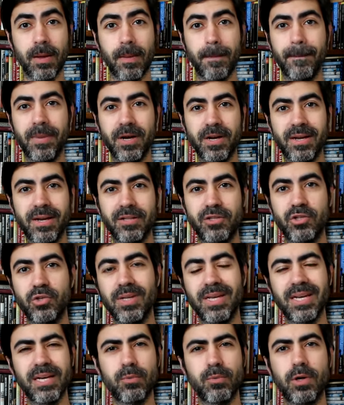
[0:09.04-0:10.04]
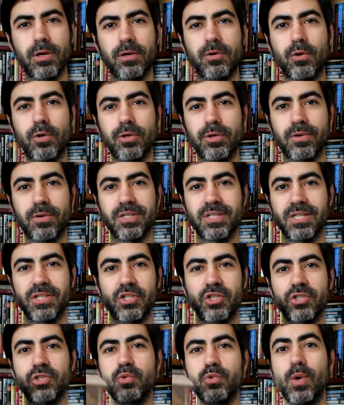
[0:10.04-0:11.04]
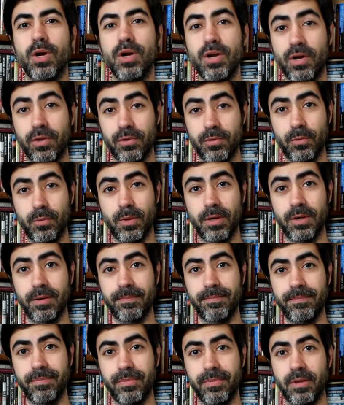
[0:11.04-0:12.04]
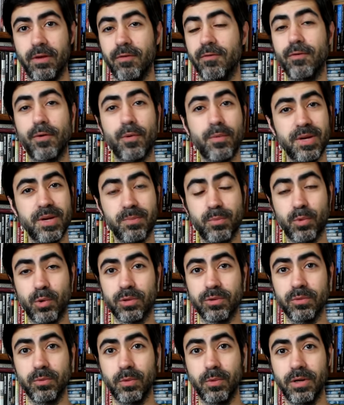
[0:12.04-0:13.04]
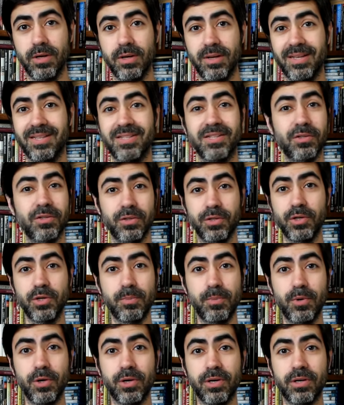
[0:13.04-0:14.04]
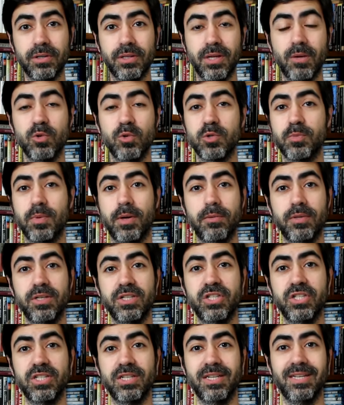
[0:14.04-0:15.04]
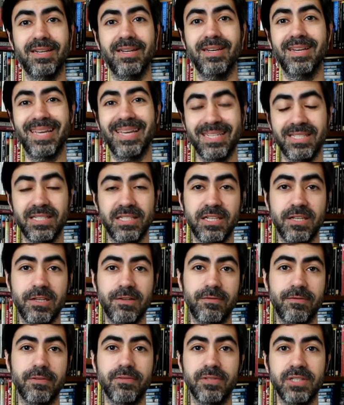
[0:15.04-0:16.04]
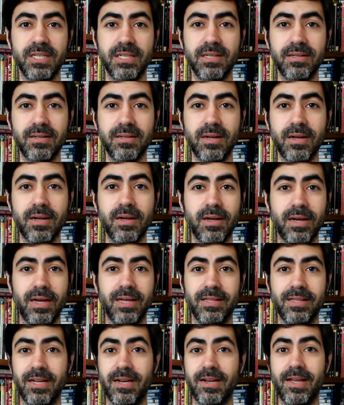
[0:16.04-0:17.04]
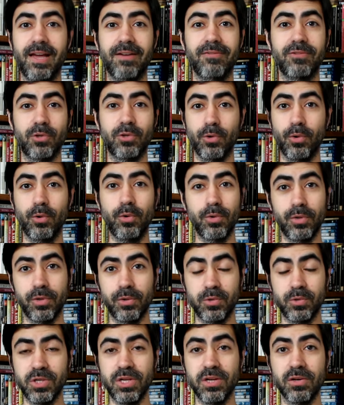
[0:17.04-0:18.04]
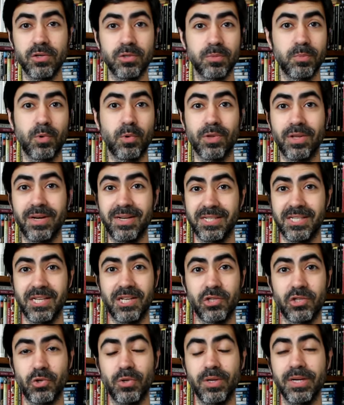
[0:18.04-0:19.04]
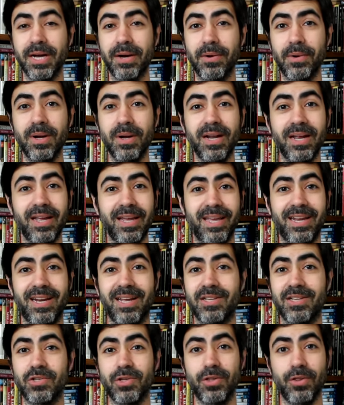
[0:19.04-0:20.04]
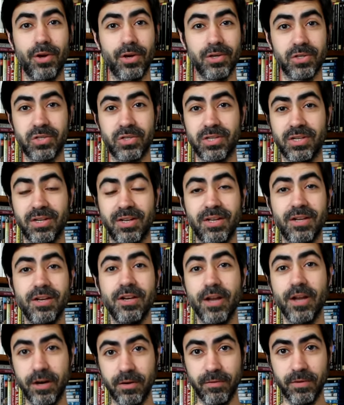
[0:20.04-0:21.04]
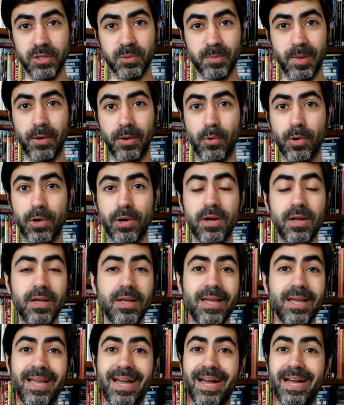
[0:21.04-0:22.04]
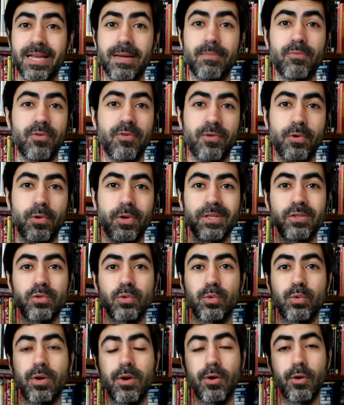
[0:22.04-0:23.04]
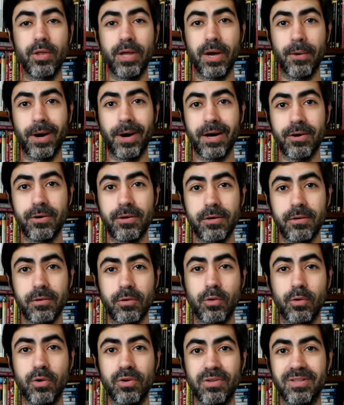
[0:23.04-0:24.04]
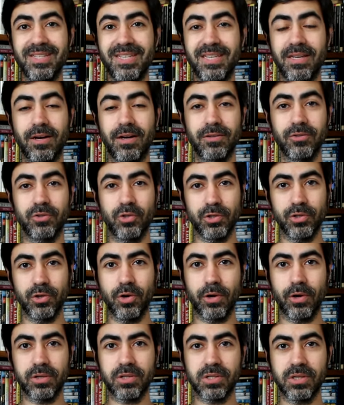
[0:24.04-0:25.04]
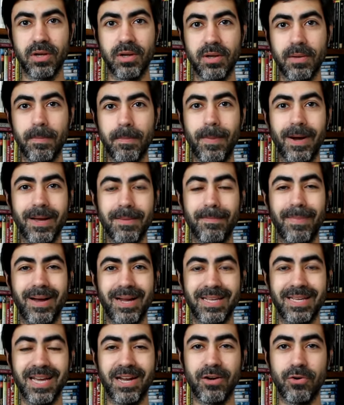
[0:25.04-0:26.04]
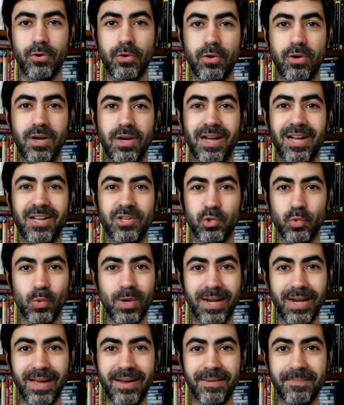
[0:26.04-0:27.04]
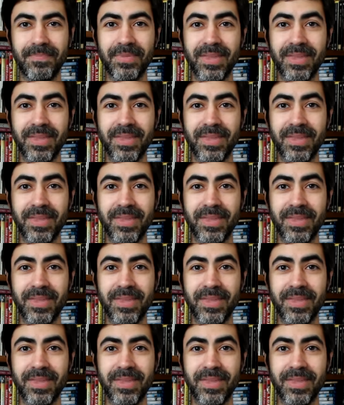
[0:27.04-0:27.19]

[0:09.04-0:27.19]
But today I want to call your attention to another one, a very important one. It's a little book that was published in 1915, and that after all those years, more than a century now, it has lost none of its power. I am referring to Los de Abajo, or The Underdogs, by Mariano Azuela.